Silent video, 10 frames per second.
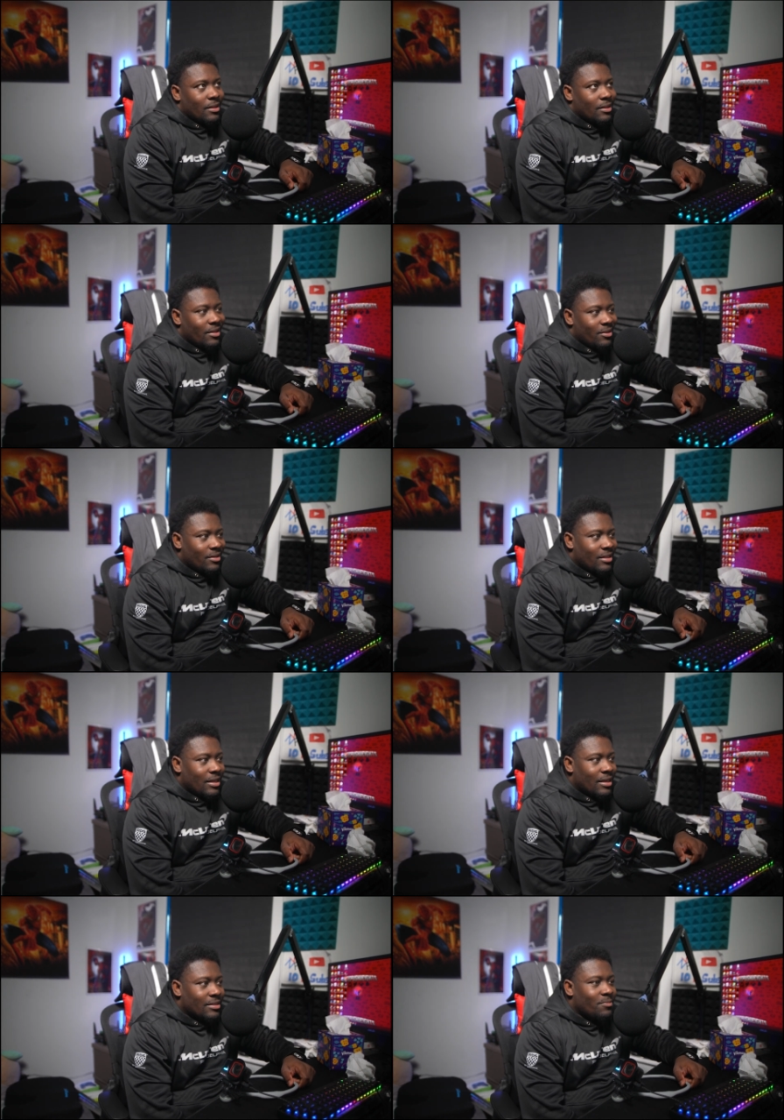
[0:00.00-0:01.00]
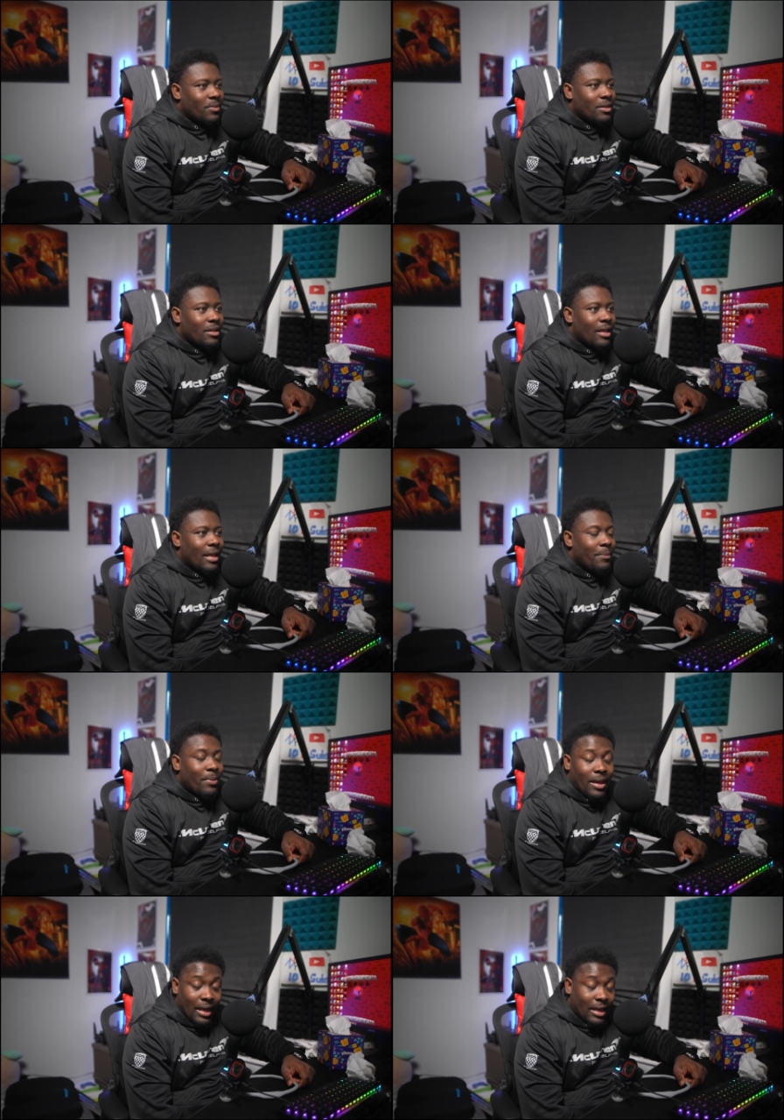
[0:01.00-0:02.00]
literally, it has been a
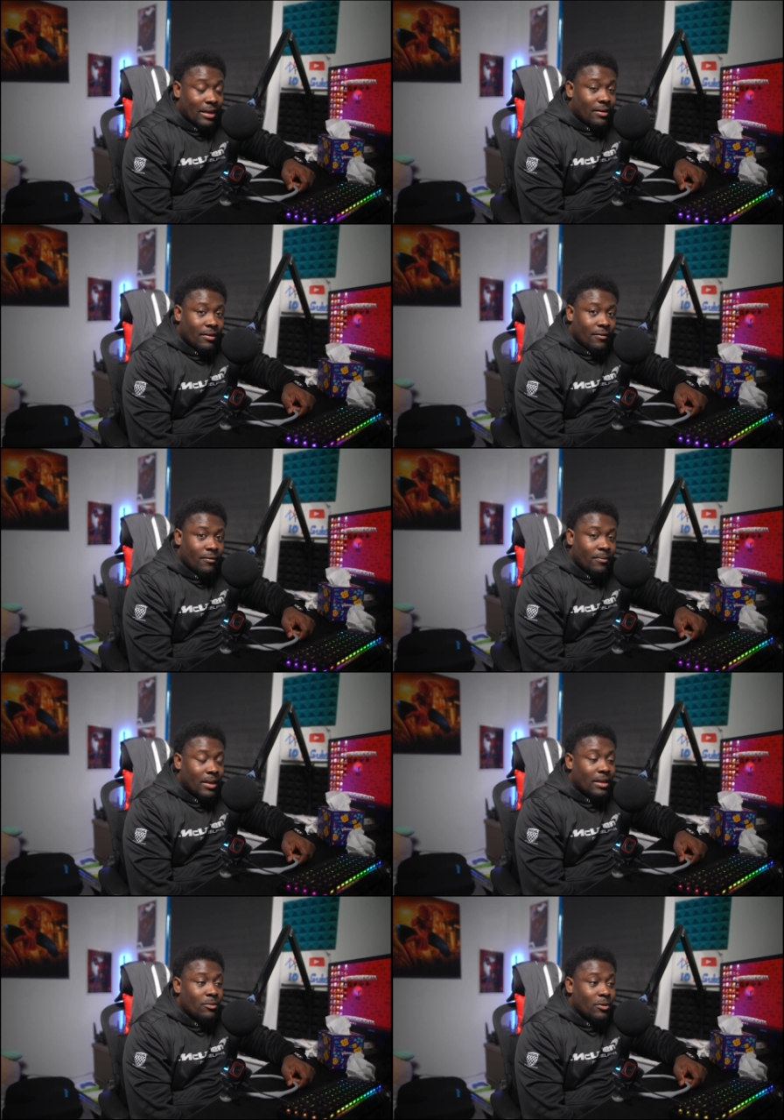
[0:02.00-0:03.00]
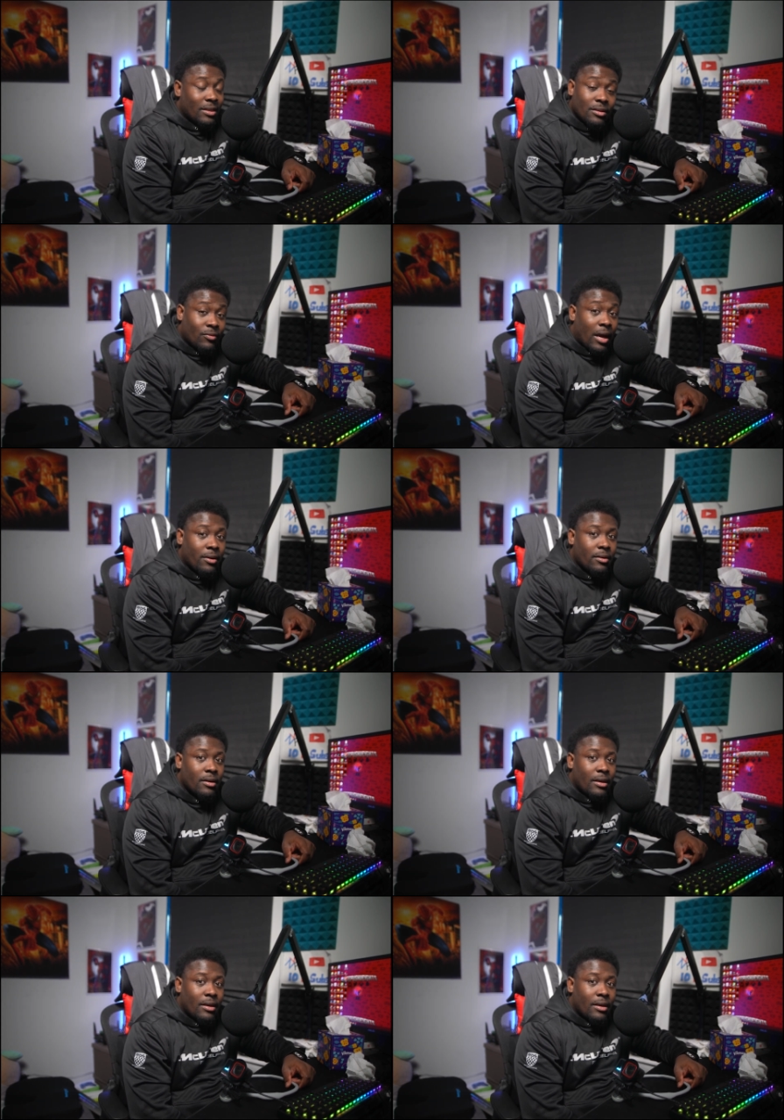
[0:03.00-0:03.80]
pain for me with this router.